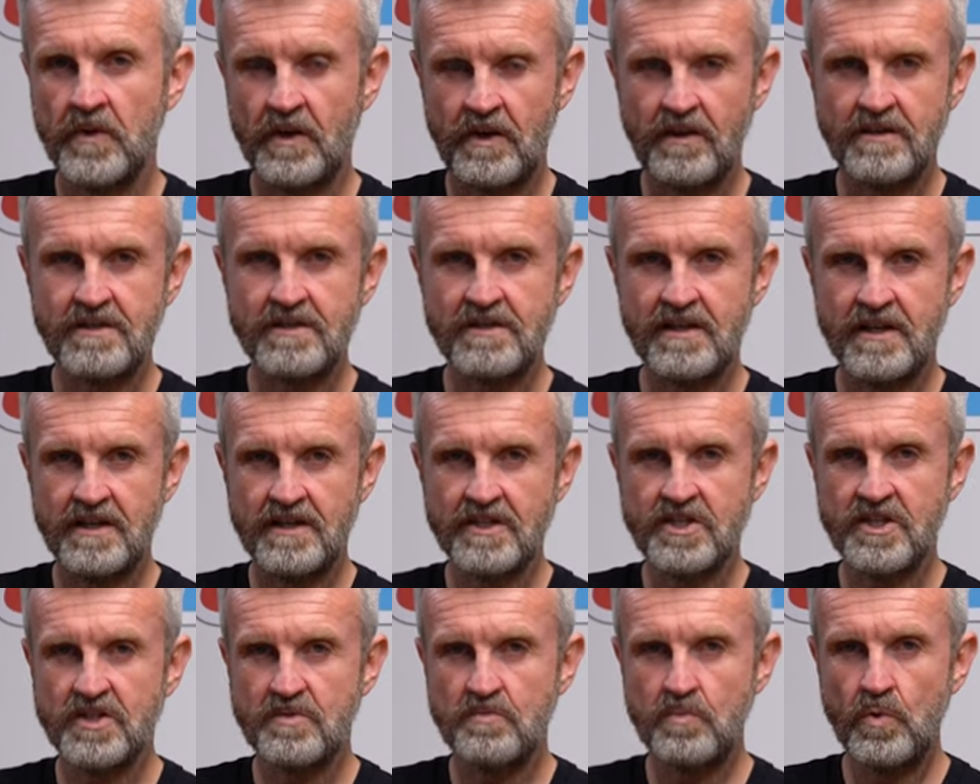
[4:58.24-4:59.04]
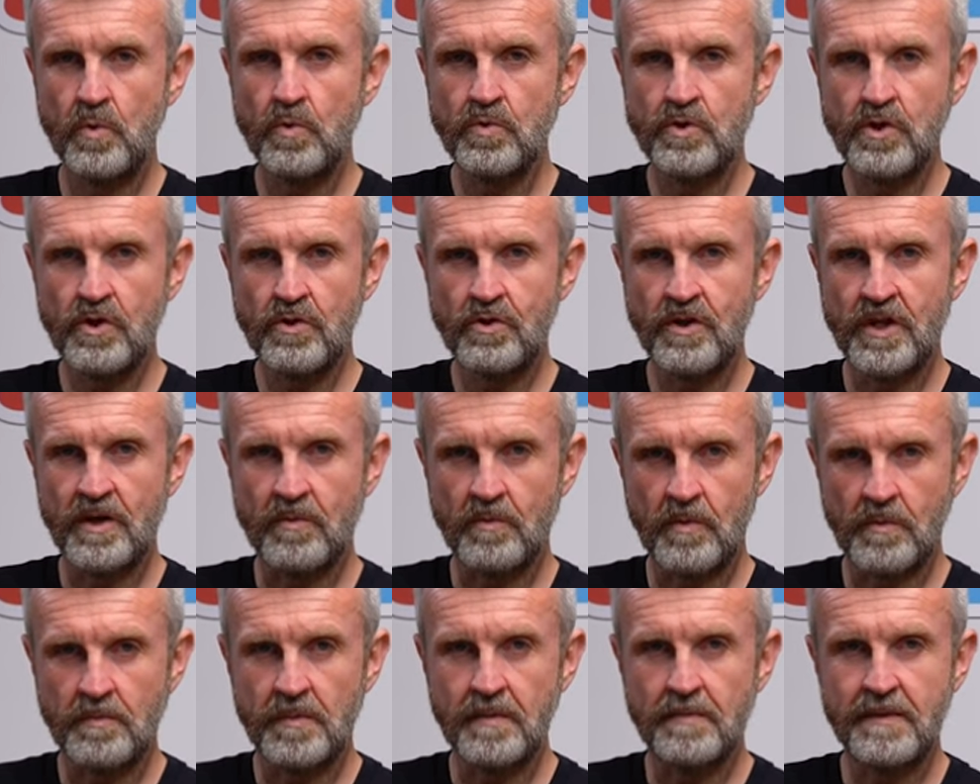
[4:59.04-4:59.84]
I'd say a small unit
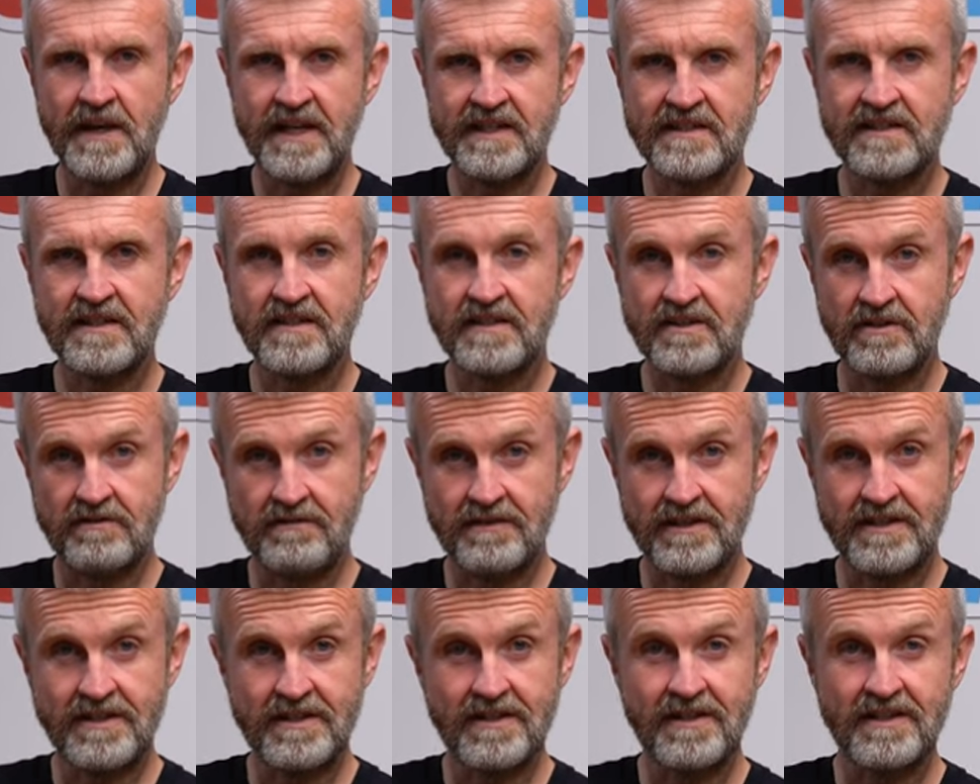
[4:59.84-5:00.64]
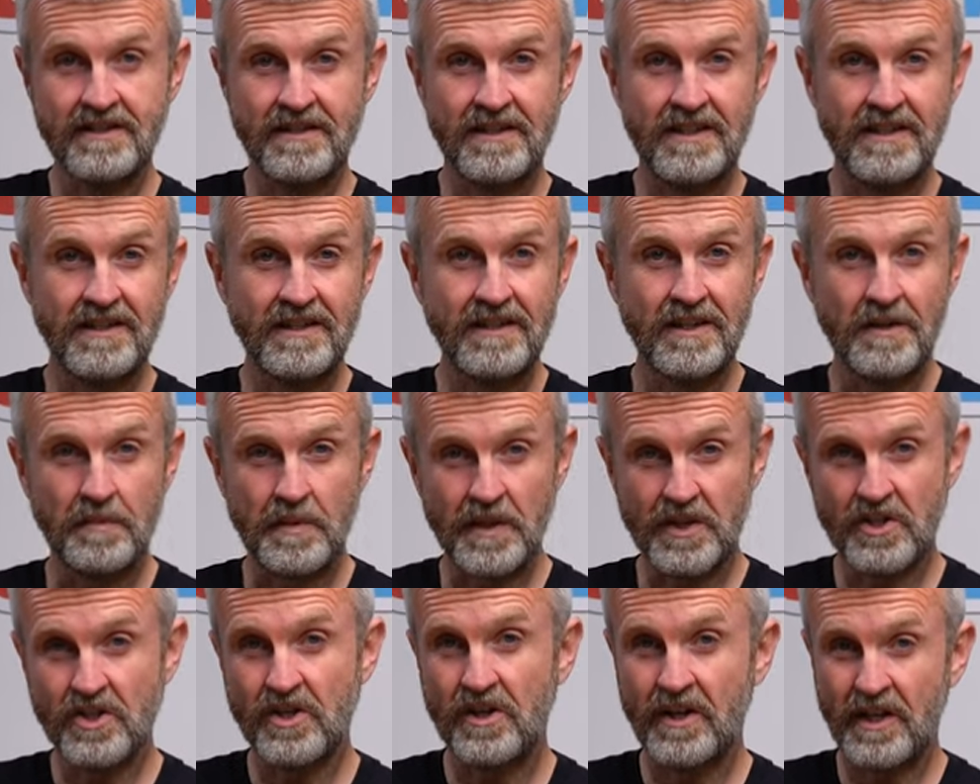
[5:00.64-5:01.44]
would be better suited to this lid than a
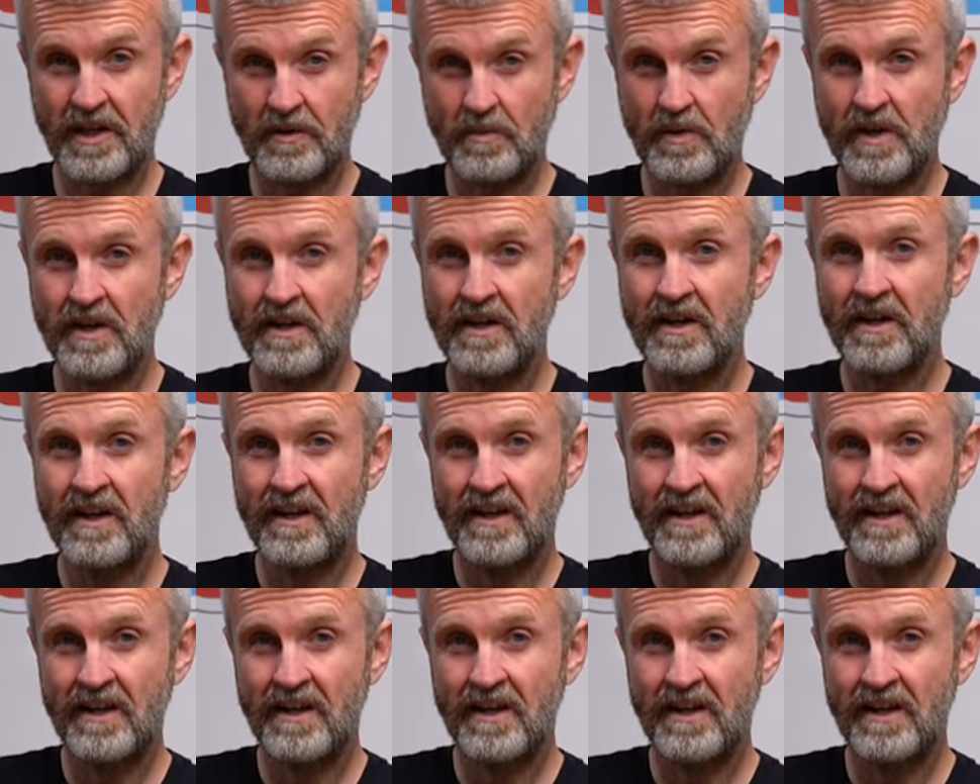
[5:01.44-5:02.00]
big chunky one,